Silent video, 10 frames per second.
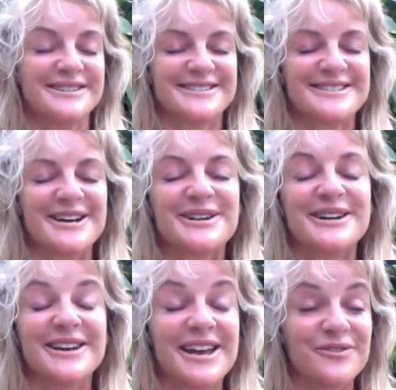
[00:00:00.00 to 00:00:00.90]
subtle
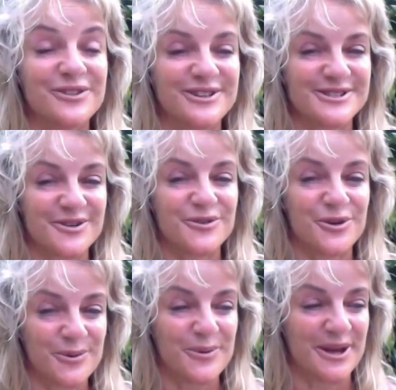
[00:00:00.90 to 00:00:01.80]
levels of
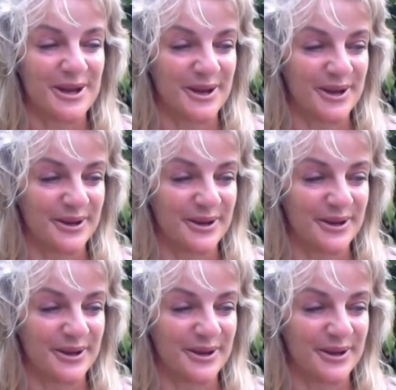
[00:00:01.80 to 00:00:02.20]
your being.